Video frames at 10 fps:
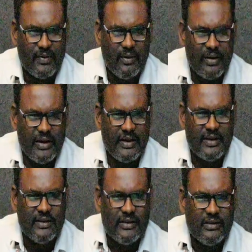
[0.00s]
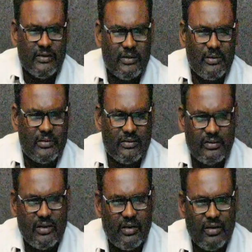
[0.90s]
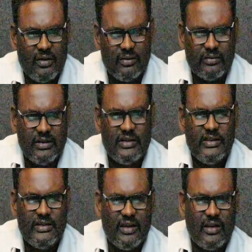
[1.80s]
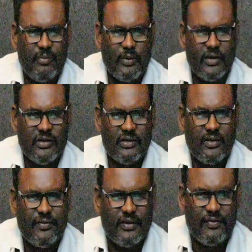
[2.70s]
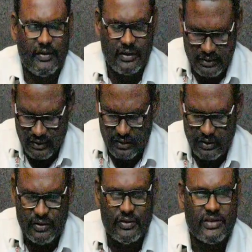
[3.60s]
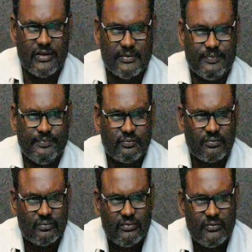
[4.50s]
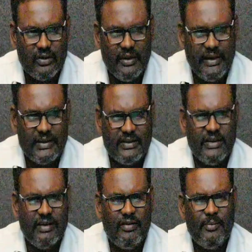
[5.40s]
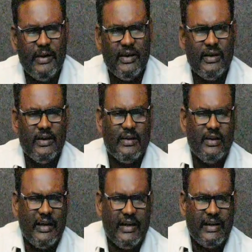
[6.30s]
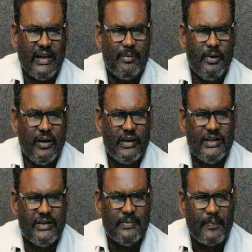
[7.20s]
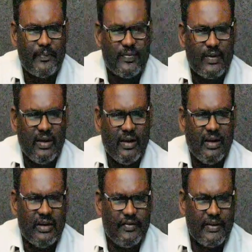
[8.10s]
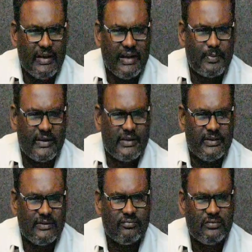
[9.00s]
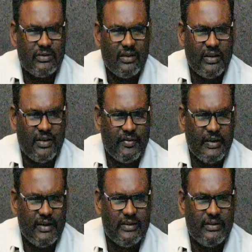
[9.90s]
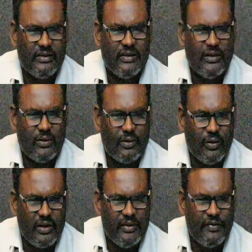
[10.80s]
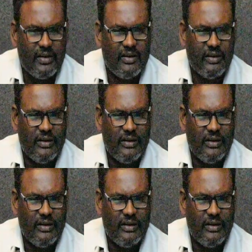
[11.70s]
Okay, so this is the process of reference resolution. Next, there will be a terminology, a referring expression, referent, corefer,